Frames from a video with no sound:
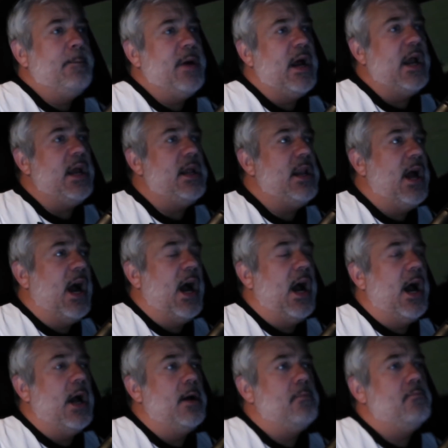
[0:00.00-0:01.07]
But
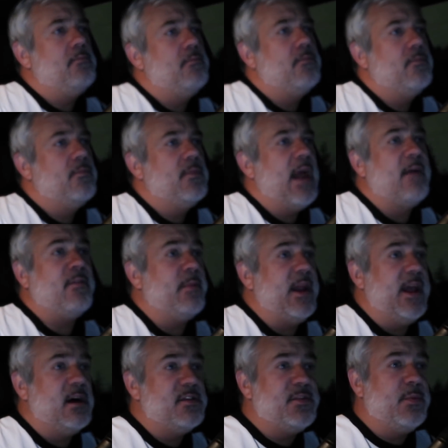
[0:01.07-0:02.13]
um,
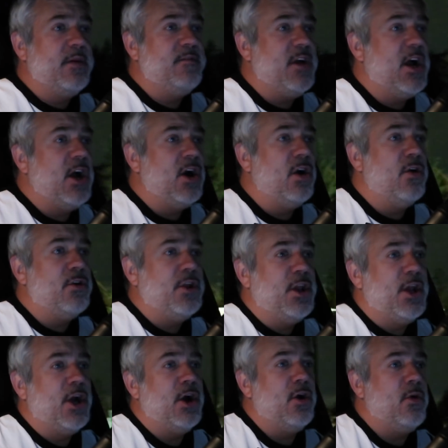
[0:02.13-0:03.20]
everybody else we've known,
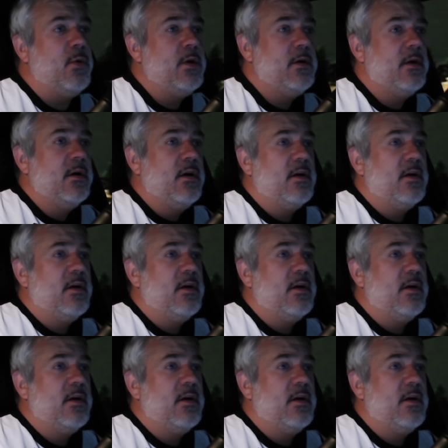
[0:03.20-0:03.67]
you know,